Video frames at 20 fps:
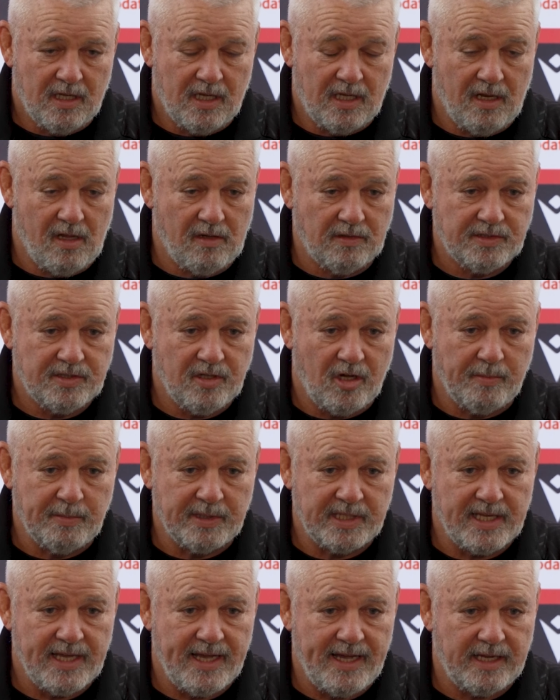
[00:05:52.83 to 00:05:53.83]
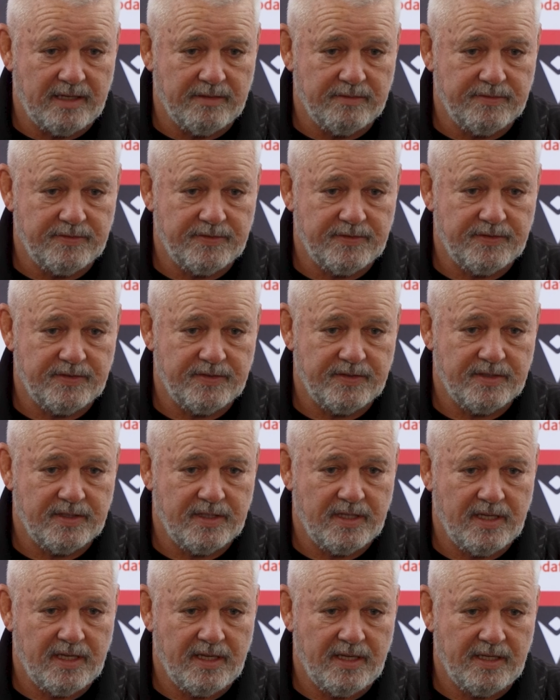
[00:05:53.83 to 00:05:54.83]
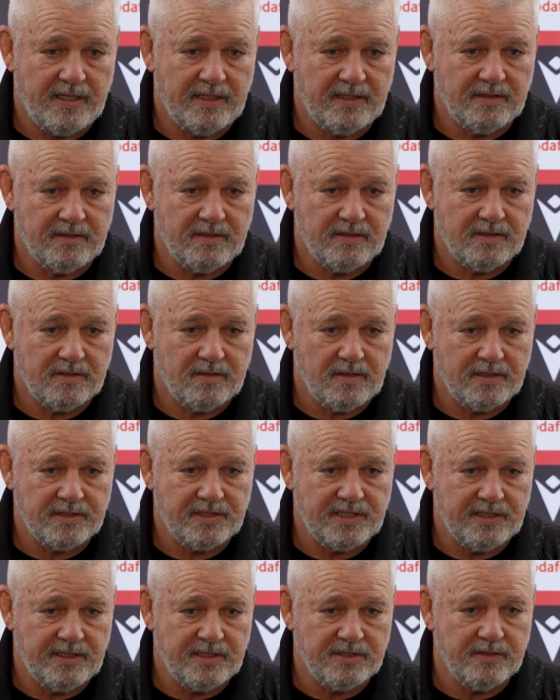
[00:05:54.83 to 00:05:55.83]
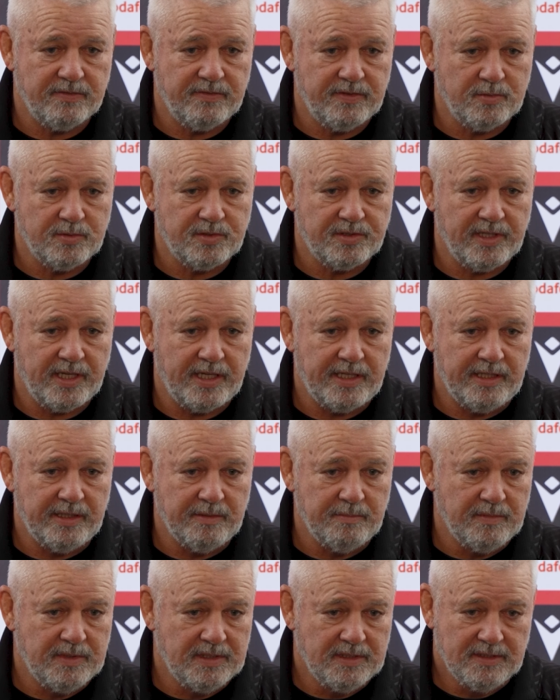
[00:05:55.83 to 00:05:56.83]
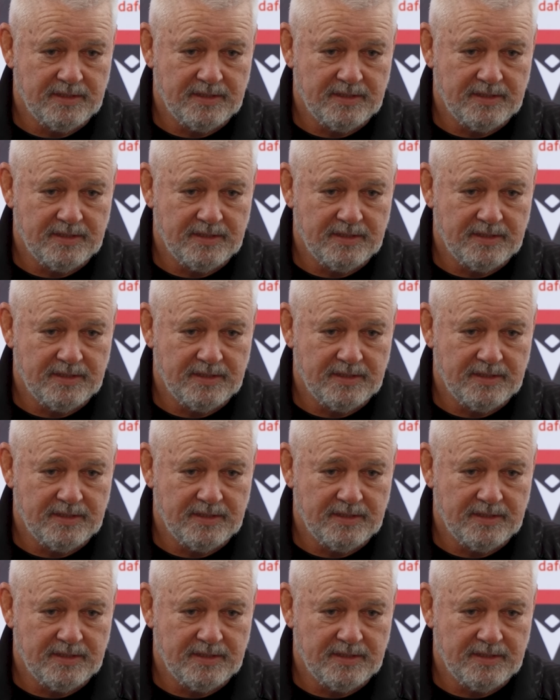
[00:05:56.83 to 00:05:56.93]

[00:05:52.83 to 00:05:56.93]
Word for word: a, long time in Cardiff, and like I said, there's a full stadium,